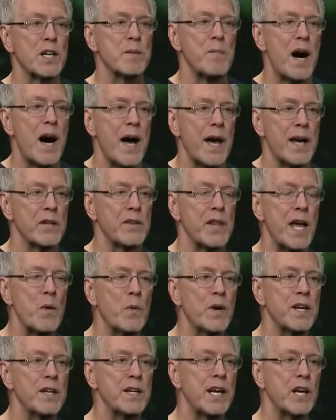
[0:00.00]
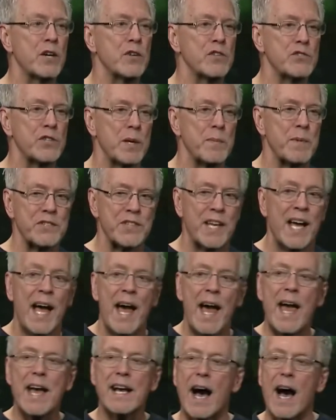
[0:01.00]
Jeremiah, they wanted to hear Jeremiah say,
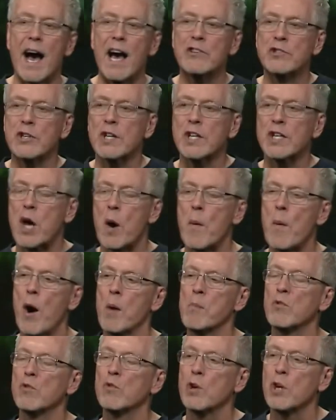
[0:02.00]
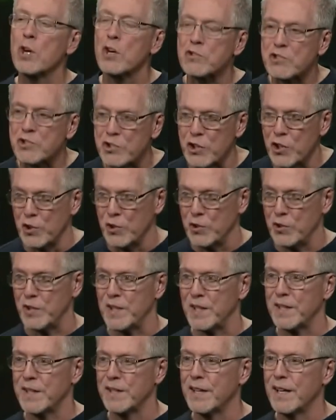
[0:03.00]
hey guys, you're going to come home real
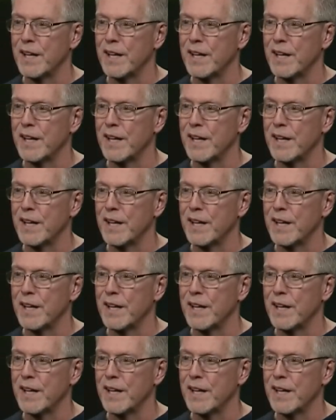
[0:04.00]
soon.